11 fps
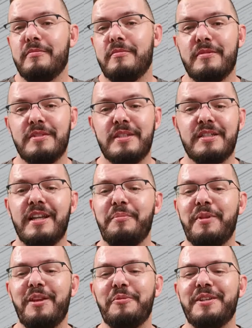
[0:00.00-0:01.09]
Just let me
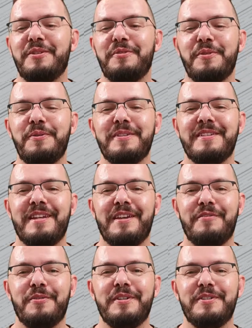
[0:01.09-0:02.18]
know what you thought,
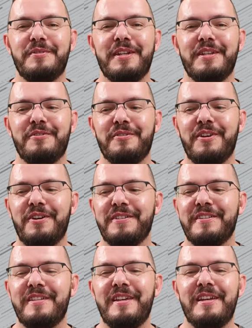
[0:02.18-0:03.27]
if you enjoyed it or not.
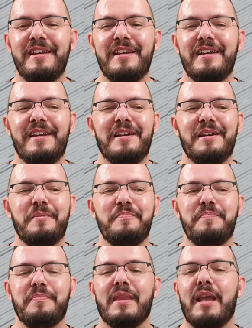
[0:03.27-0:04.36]

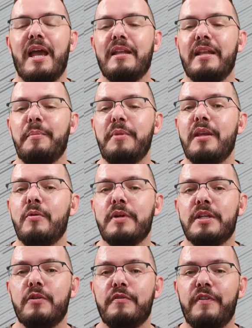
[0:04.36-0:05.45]
And let me know what
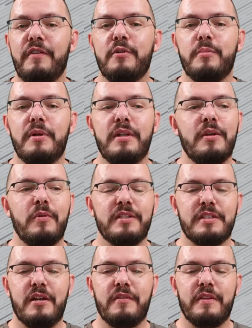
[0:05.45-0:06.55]
your favorite building was
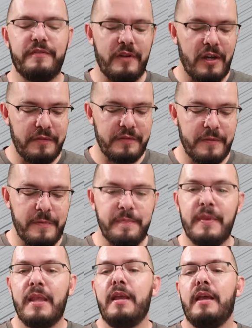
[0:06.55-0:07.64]
out of the 5.
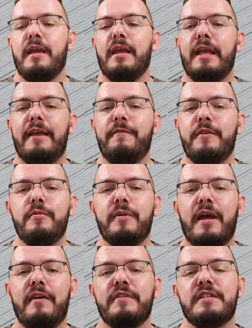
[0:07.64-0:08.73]
If you
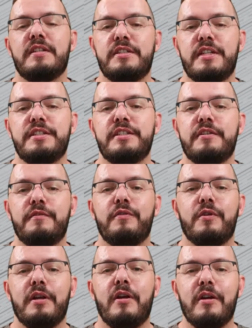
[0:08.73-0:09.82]
have a suggestion
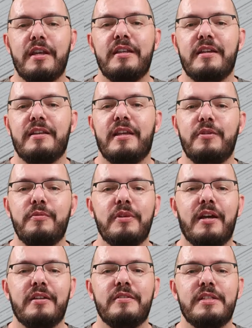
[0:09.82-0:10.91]
for an architect that you would
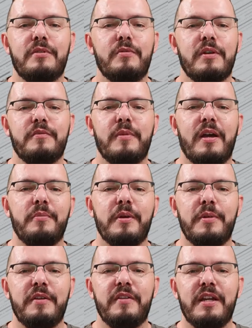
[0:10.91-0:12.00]
like to see in one of my
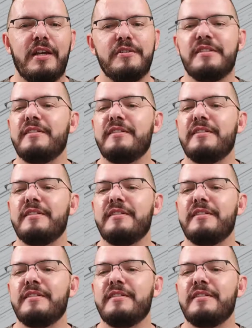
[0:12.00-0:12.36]
upcoming videos,